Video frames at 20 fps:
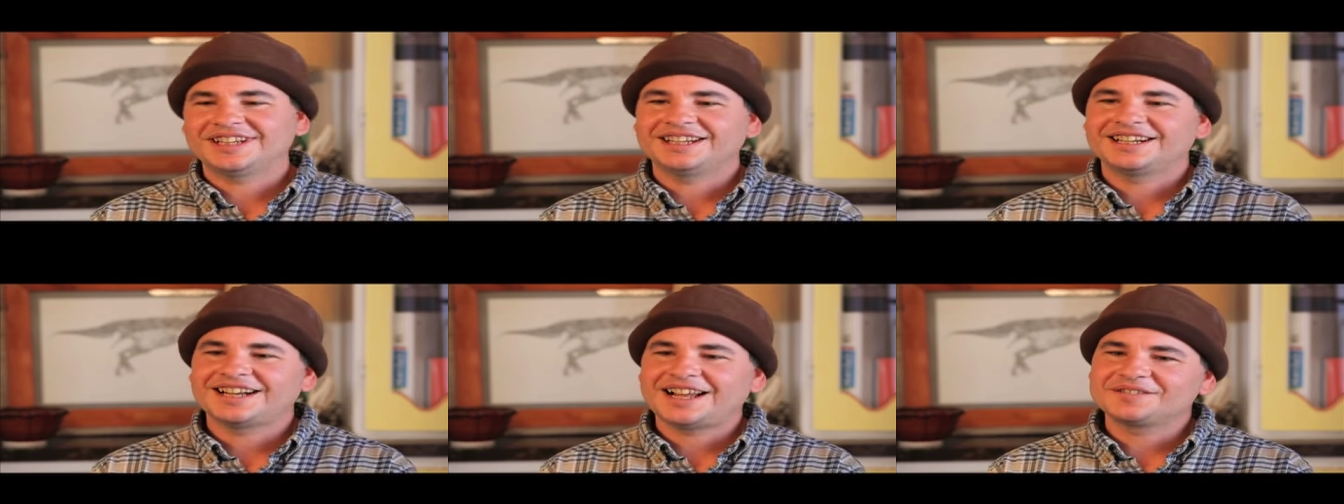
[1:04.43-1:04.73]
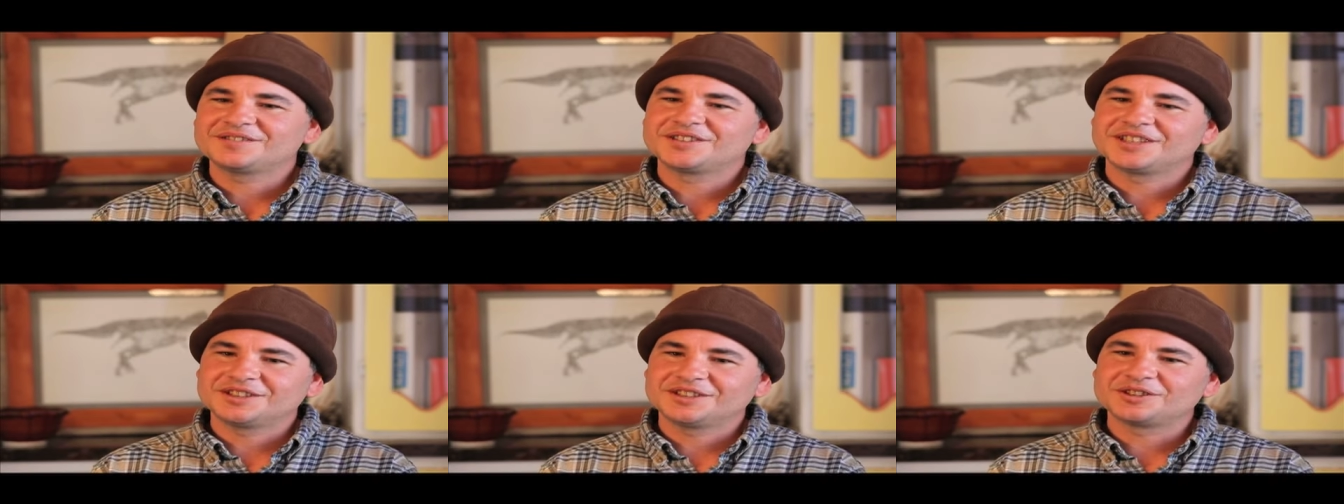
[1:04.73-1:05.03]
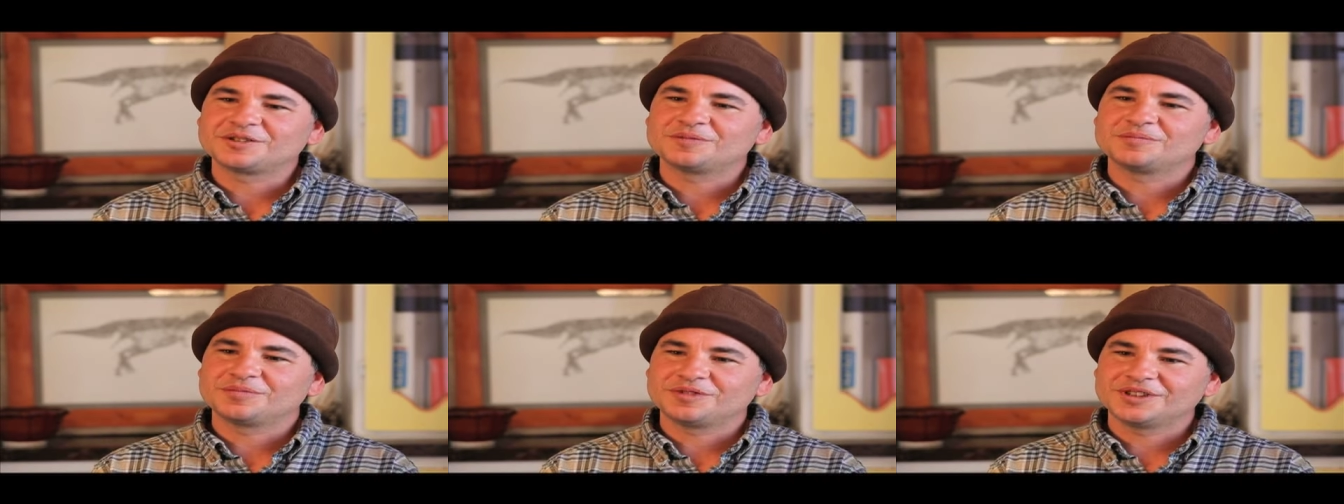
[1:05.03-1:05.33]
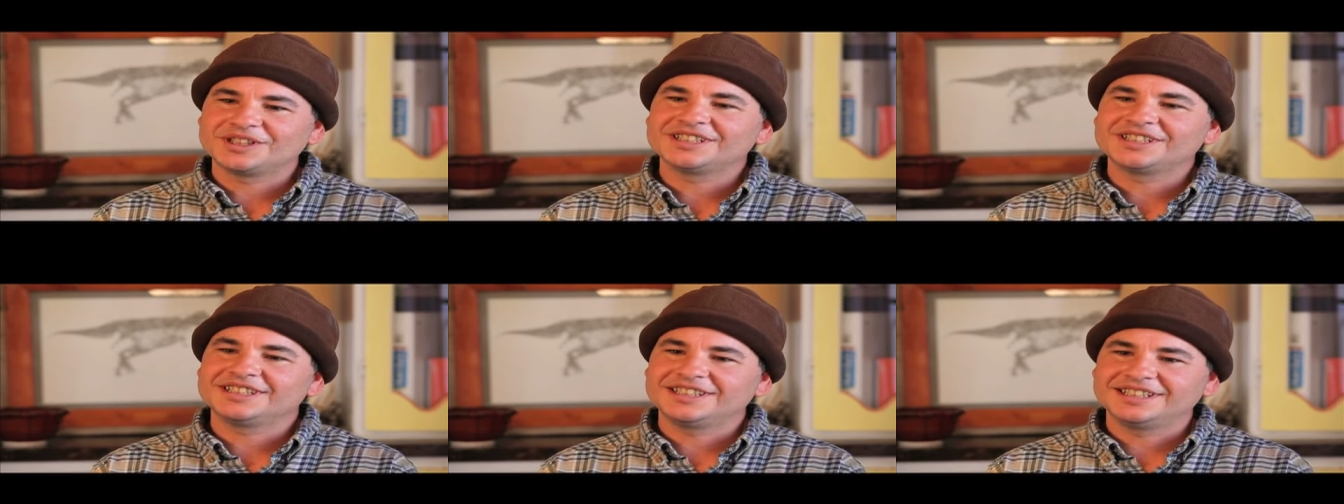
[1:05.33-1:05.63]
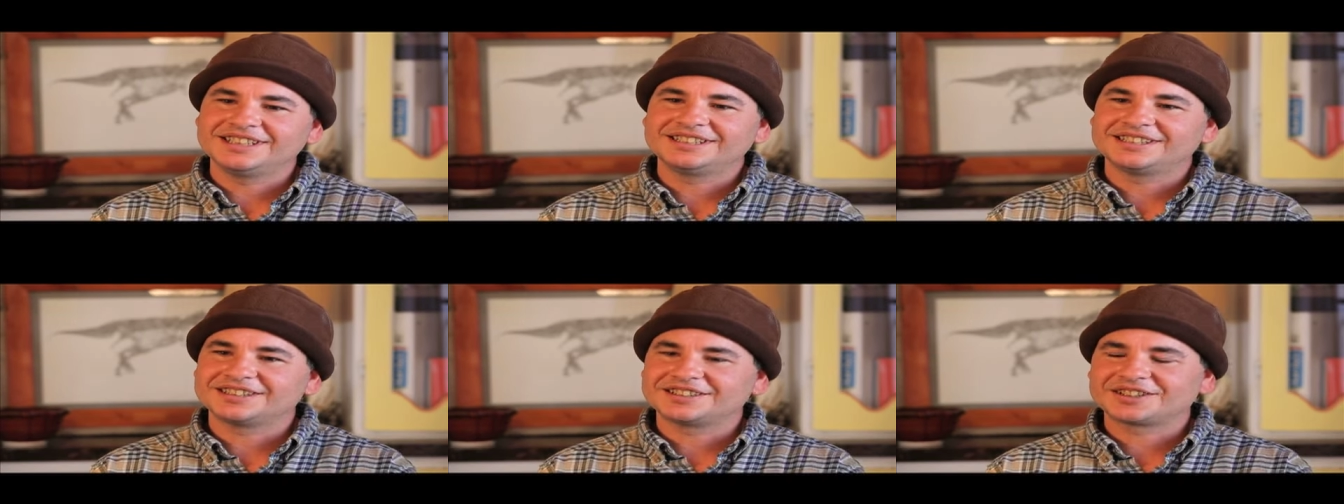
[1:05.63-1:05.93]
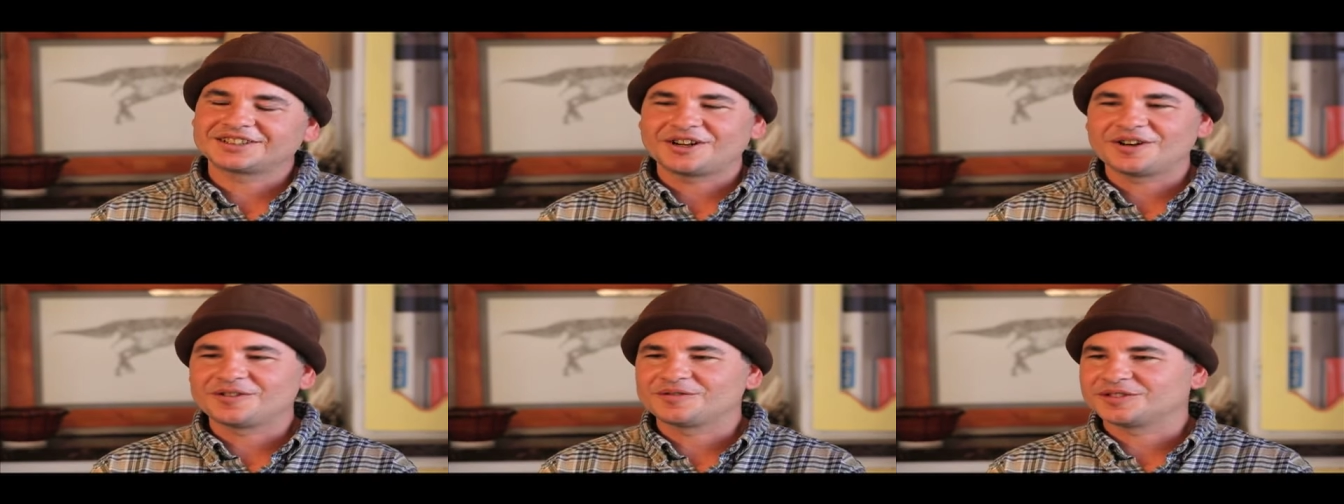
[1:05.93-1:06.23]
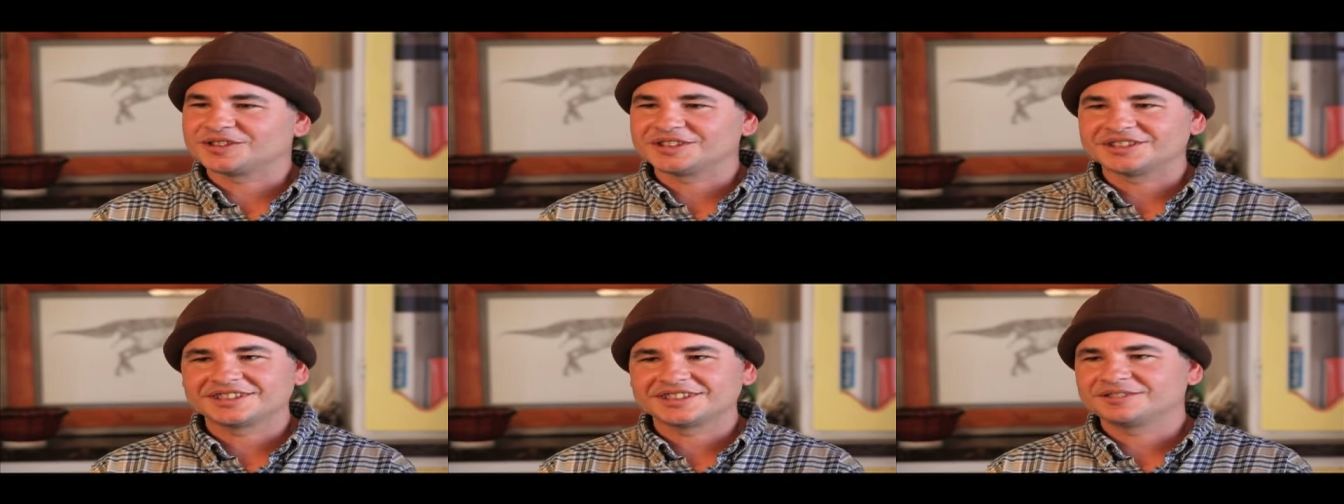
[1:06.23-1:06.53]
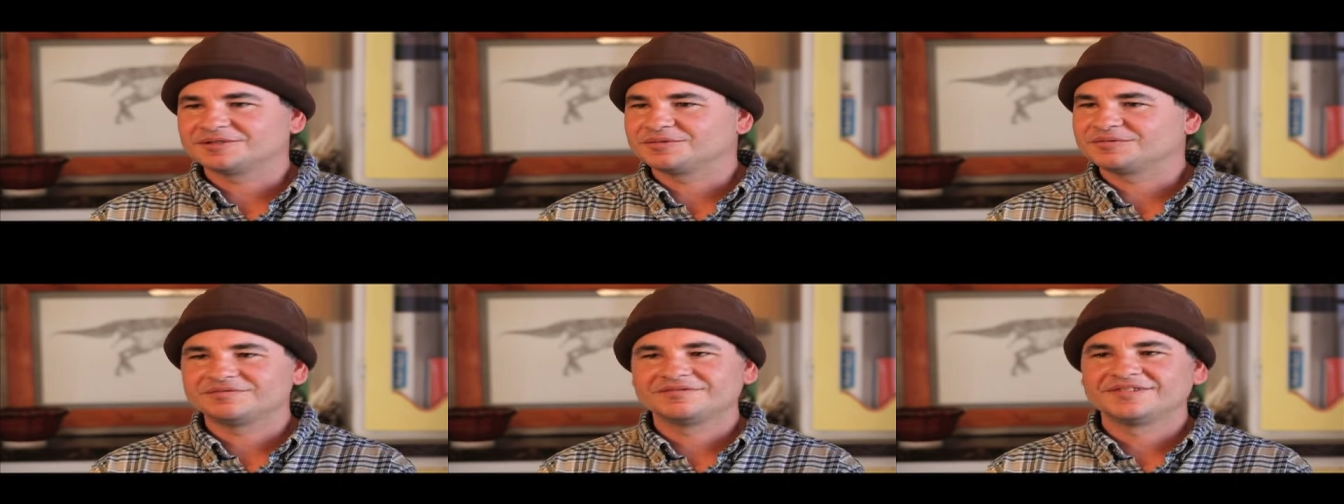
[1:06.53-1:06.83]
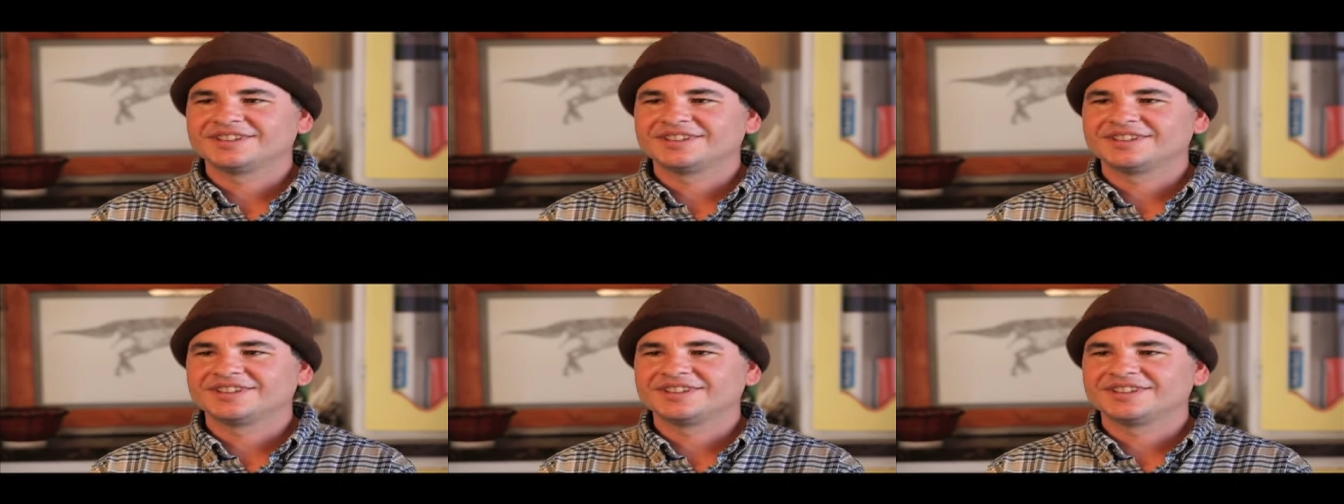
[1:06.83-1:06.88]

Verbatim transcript: and I've seen some pretty neat discoveries that